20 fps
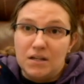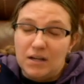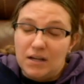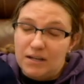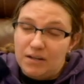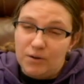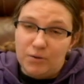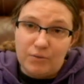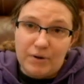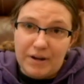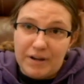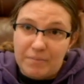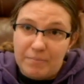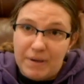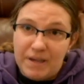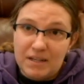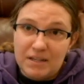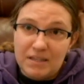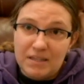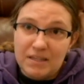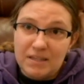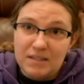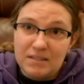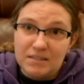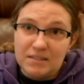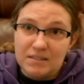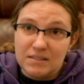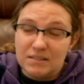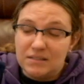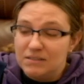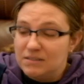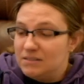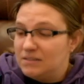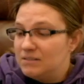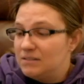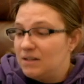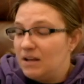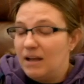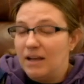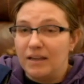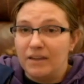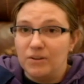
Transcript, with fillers: I don't recommend these. I